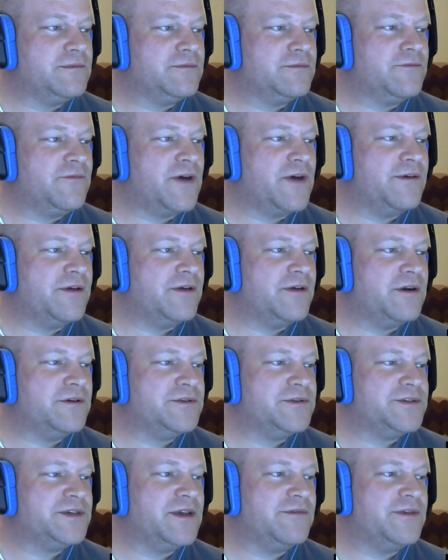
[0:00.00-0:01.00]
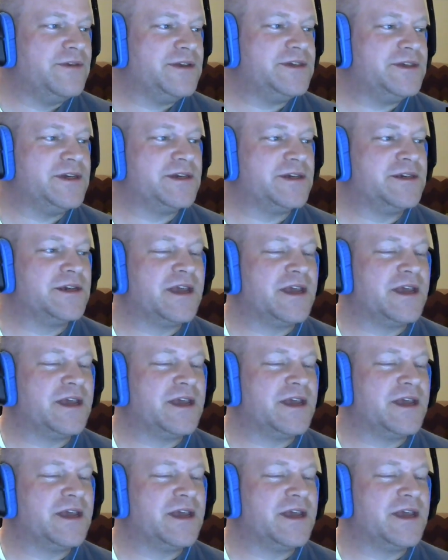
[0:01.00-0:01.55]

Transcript: five hundred seventy-six